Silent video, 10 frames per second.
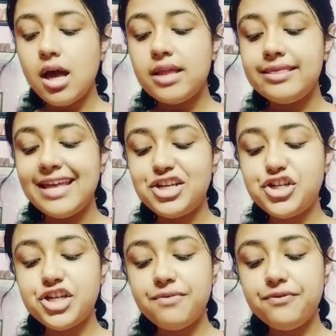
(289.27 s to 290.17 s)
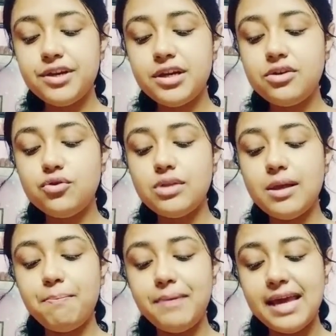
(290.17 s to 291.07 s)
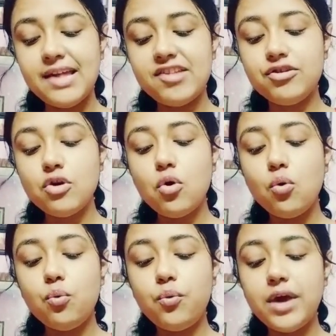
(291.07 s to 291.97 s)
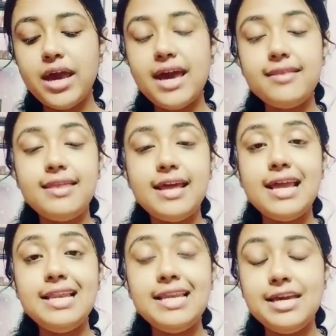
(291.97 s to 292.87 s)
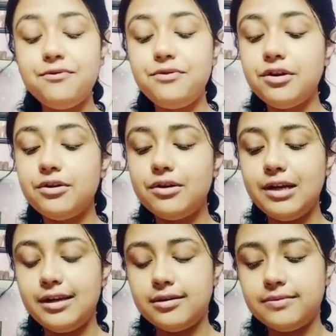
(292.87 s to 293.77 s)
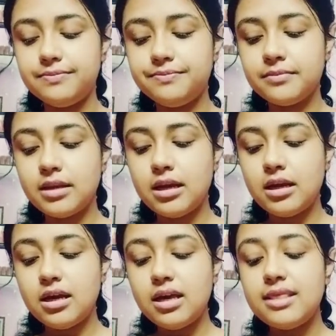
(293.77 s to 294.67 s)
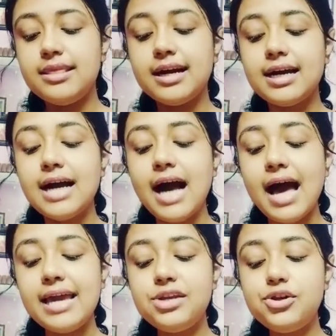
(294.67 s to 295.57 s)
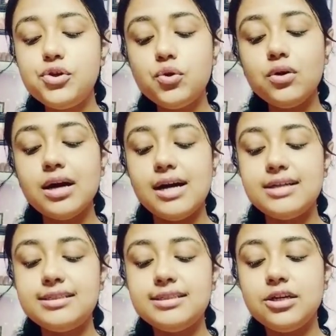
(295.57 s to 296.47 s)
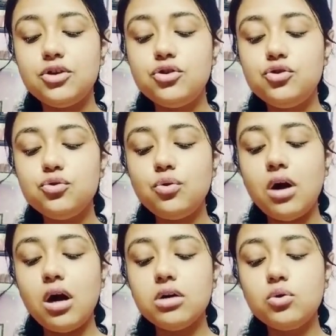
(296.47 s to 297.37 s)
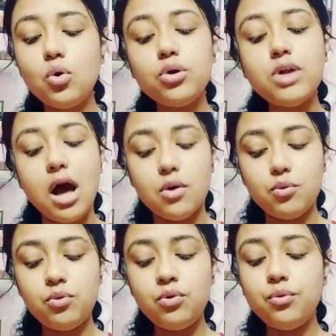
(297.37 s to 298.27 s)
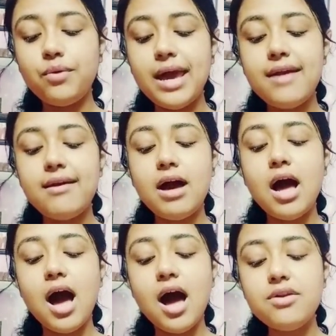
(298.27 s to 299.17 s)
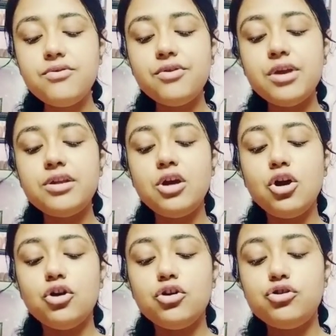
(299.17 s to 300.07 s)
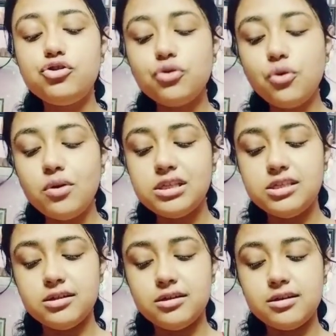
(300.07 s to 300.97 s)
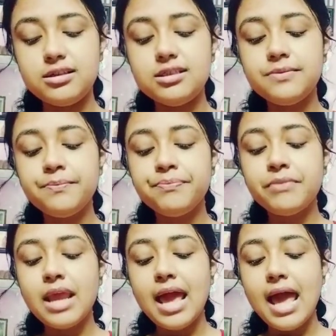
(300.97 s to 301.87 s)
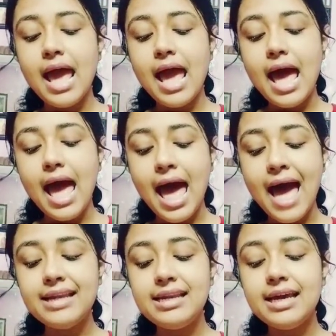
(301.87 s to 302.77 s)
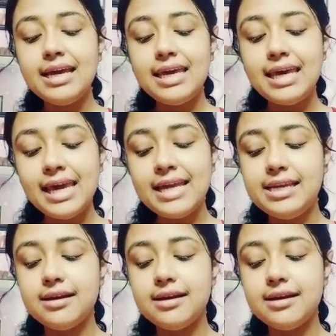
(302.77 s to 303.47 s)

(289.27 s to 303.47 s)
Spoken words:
They shifted to the place where they lived earlier. The guide took us to a godown where 100 shoal soldiers had hid